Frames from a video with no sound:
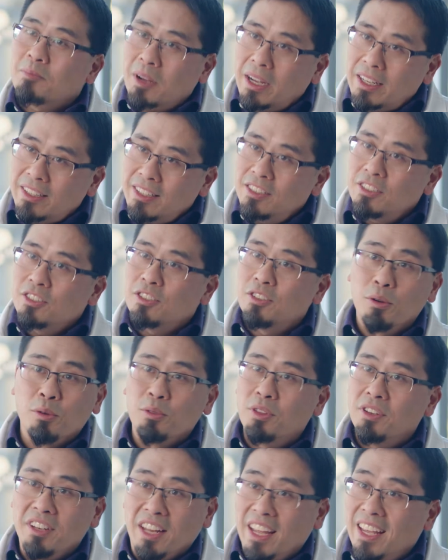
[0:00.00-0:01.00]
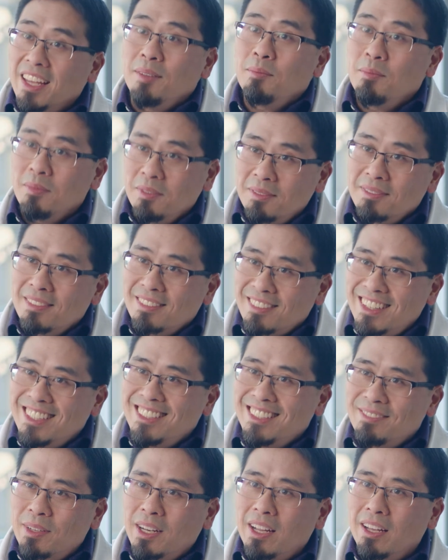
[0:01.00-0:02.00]
I didn't know the name,
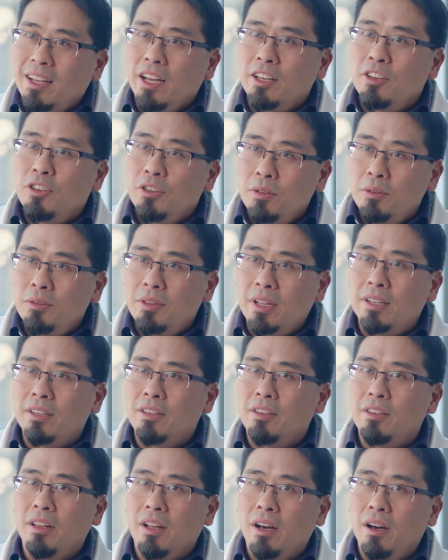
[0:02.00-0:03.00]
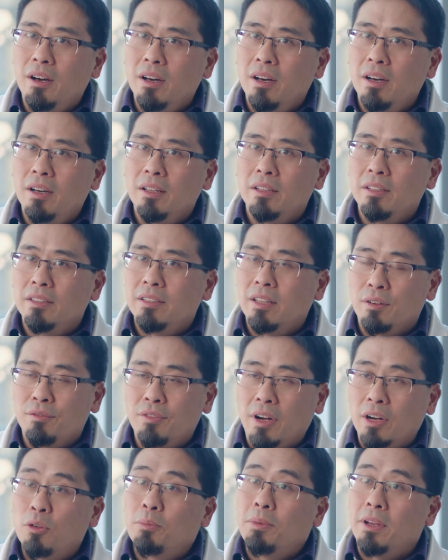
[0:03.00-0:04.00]
right? But I knew that that a
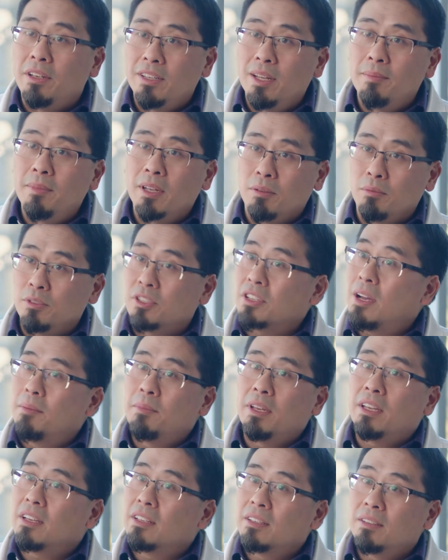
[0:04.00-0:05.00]
viral pandemic was coming.